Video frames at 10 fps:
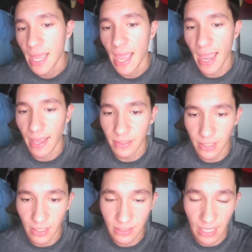And
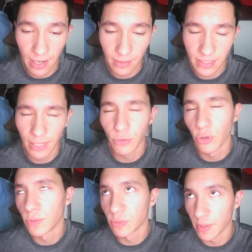Tyler
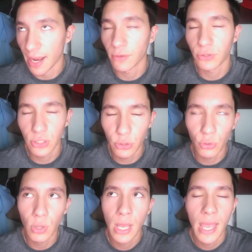Newbin's been out
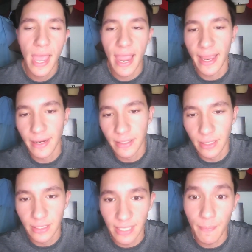too. And
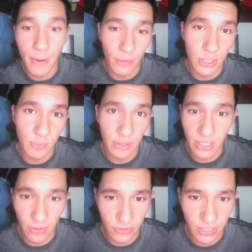Dane Belton has been the
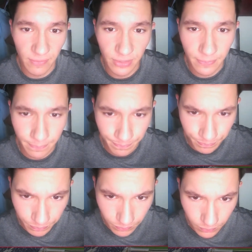other safety.
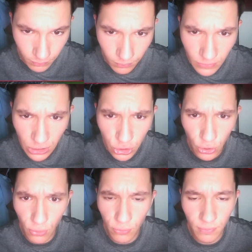
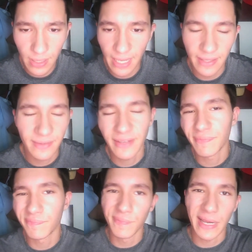So, and then they
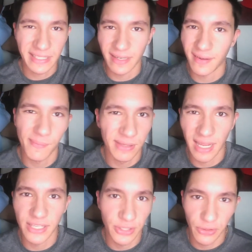mix in a couple of
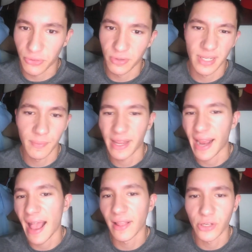guys on the third team like
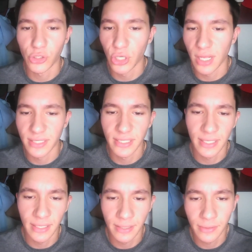Alex
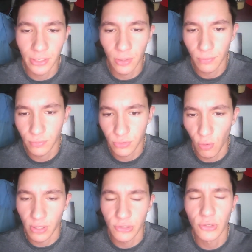Johnson and, you know, so
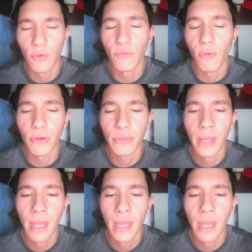on and so forth.